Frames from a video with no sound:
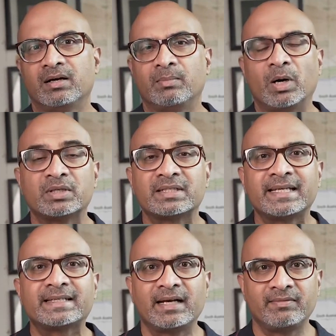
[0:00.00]
about
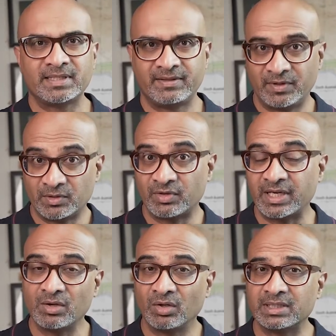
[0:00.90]
6 hours if I was
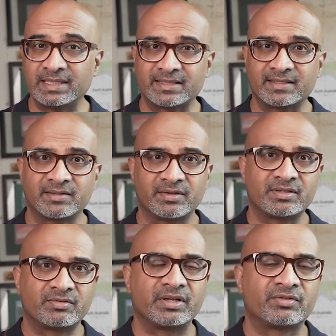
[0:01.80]
running all these
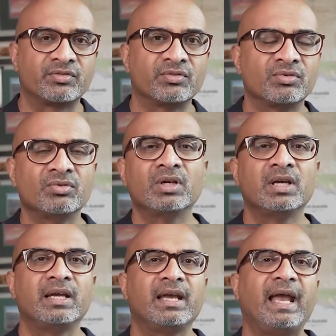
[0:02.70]
accessories right through,
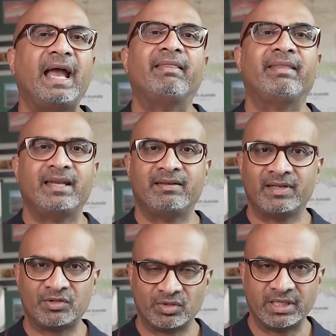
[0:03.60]
and then
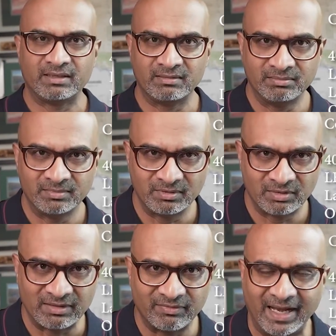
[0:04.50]
eventually it'll
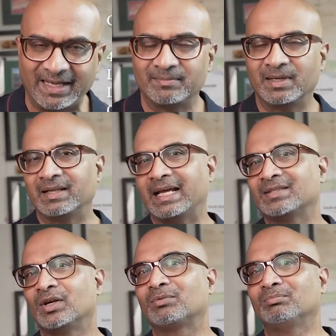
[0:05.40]
run flat.
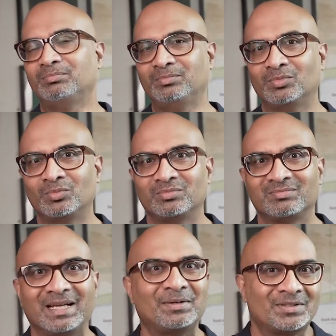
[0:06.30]
That's not
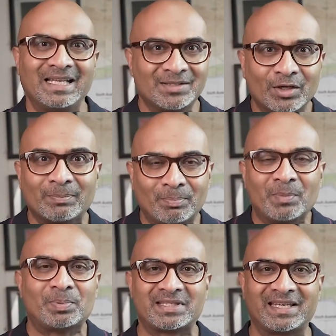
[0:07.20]
that's not the
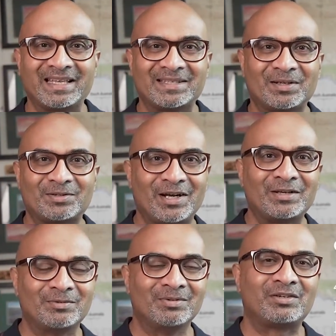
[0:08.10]
purpose here. That's not
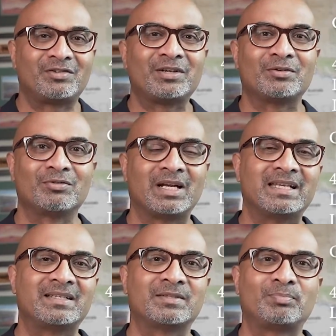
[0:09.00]
trying to run
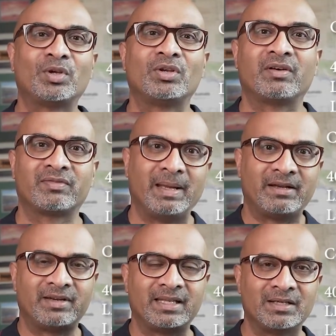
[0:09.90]
it just purely off the
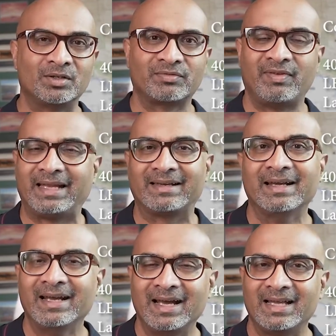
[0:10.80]
battery and then it goes flat,
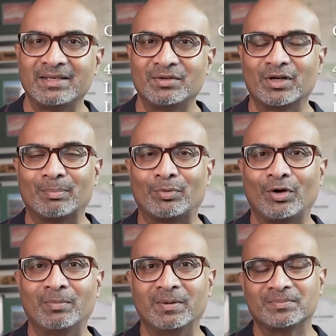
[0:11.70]
and then you've got a
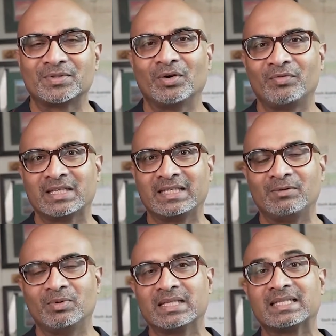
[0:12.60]
problem. So
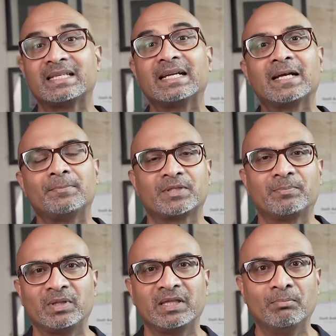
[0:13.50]
obviously, when the sun comes
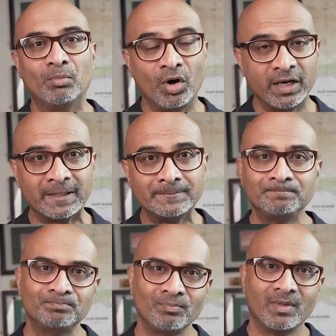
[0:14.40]
up in the morning,
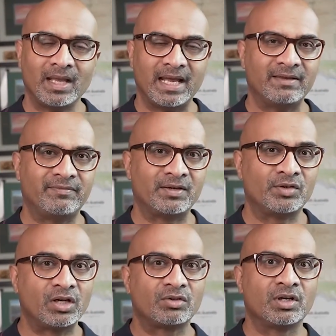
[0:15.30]
and if I'm
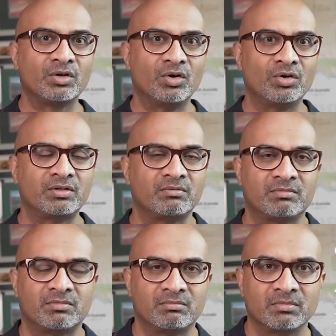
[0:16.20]
not going to go,
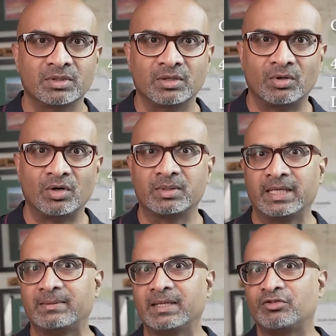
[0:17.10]
or
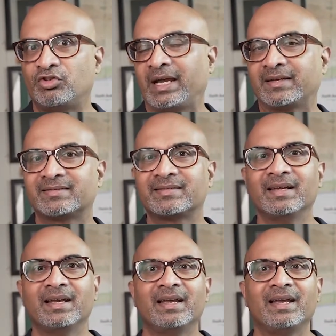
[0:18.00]
hit the tracks
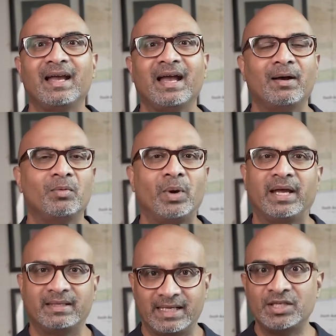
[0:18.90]

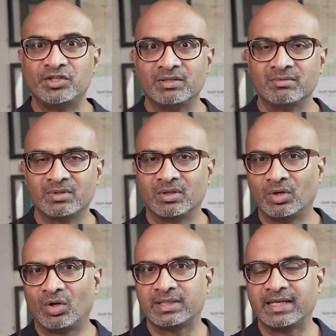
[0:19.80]
where the engine or
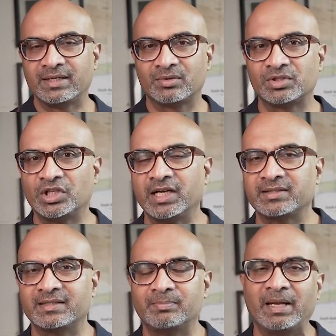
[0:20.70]
the alternator could
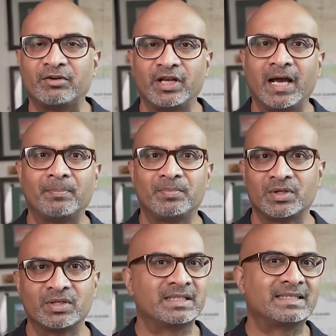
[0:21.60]
charge this battery up, you're
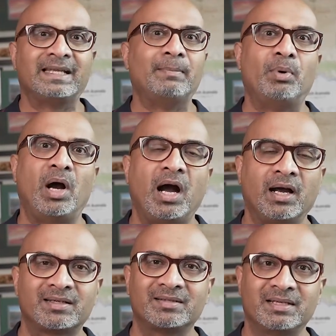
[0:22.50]
going to just stay
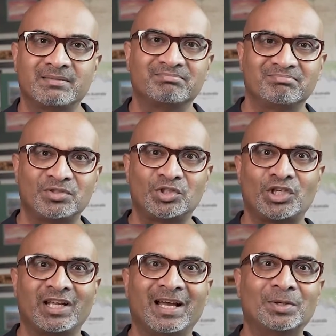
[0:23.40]
parked and
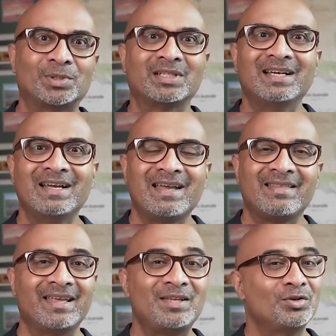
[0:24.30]
chill out.
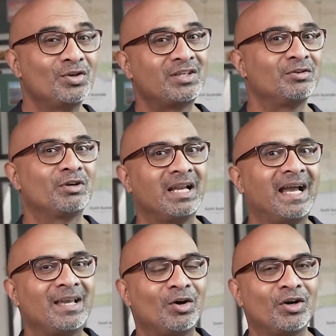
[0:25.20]
Then you need to
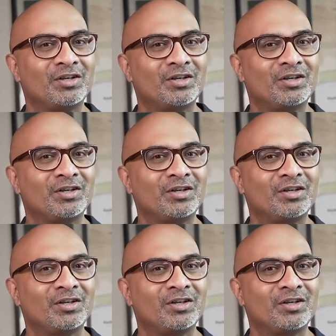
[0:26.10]
rely on